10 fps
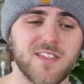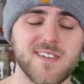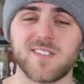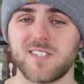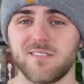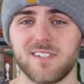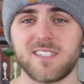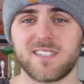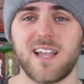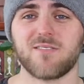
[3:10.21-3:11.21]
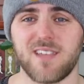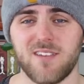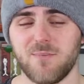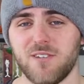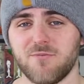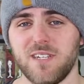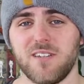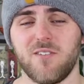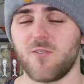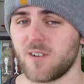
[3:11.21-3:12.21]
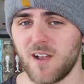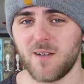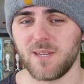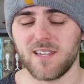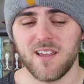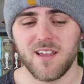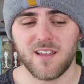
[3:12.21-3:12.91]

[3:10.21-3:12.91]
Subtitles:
This series is now telling me to read Origami.